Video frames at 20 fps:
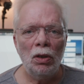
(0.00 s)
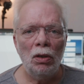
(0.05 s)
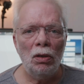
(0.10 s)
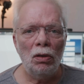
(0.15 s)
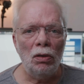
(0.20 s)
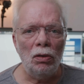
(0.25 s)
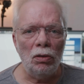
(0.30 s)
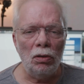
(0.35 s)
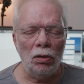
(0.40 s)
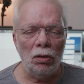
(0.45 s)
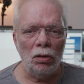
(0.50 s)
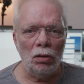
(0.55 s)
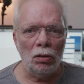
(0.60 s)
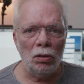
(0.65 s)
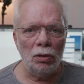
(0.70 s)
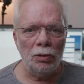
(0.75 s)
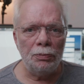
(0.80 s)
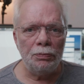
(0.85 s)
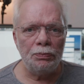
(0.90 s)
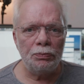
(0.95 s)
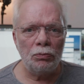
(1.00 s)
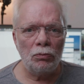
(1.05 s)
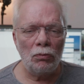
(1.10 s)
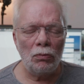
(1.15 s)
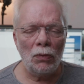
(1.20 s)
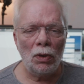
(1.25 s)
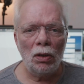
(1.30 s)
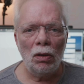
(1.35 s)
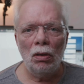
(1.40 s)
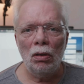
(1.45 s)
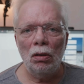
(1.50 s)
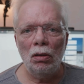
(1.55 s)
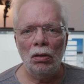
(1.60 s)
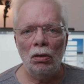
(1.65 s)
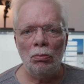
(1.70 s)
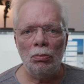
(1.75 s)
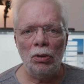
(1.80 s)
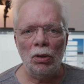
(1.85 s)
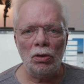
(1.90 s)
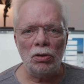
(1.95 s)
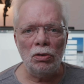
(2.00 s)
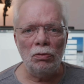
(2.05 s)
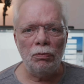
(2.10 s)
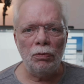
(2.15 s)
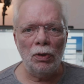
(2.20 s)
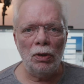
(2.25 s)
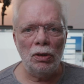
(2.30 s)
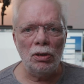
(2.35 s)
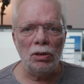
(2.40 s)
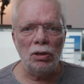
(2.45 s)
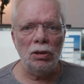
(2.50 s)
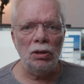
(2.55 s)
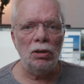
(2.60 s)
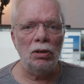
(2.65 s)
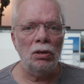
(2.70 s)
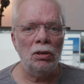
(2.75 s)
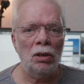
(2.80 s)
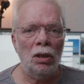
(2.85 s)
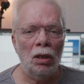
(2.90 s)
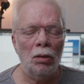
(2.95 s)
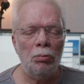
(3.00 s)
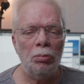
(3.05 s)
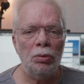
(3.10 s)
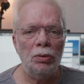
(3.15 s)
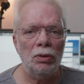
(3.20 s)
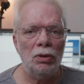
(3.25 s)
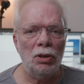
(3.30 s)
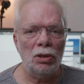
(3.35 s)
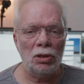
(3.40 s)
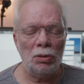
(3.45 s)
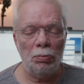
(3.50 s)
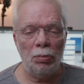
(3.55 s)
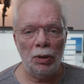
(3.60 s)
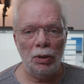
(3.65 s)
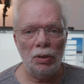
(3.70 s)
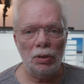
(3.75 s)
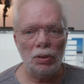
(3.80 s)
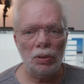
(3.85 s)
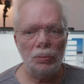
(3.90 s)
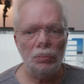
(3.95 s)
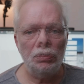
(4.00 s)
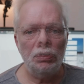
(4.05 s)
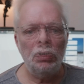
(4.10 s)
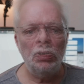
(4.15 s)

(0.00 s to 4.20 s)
the proxy files eating up disk space.